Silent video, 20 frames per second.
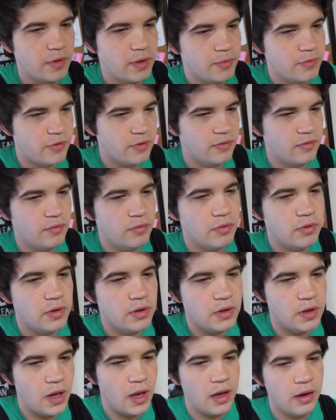I'm just
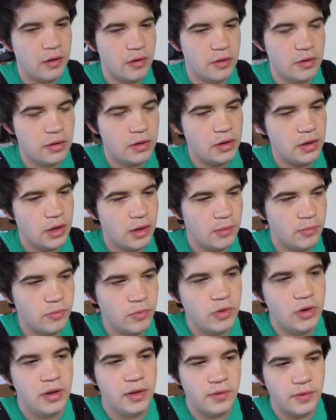really tired, and
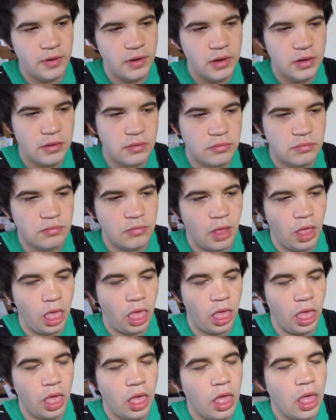I'm running late.
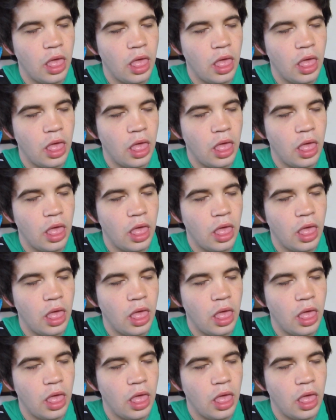Ugh.